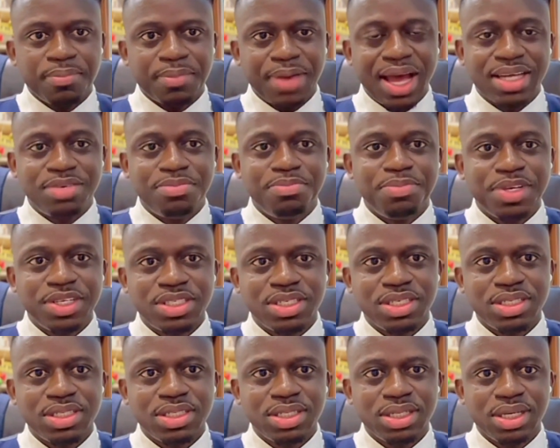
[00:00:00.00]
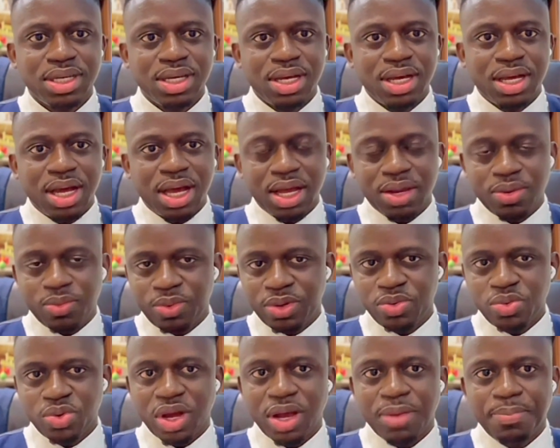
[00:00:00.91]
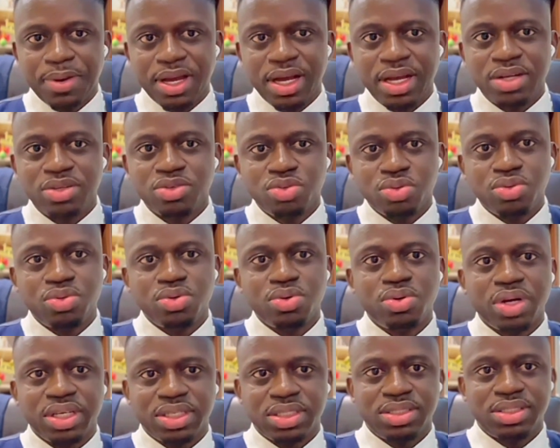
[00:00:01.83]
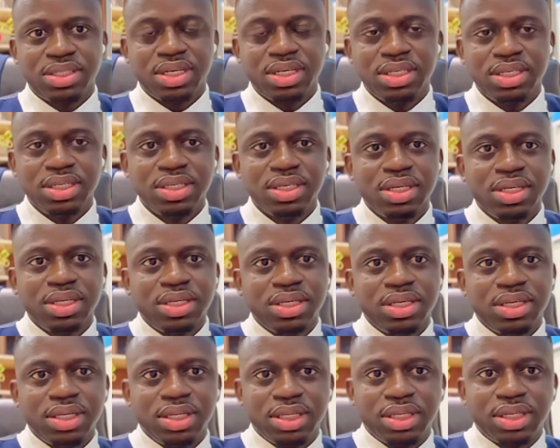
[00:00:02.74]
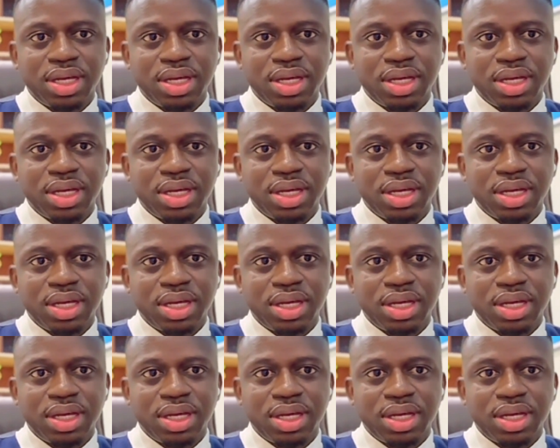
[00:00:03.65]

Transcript: admission and when you are applying to go and study in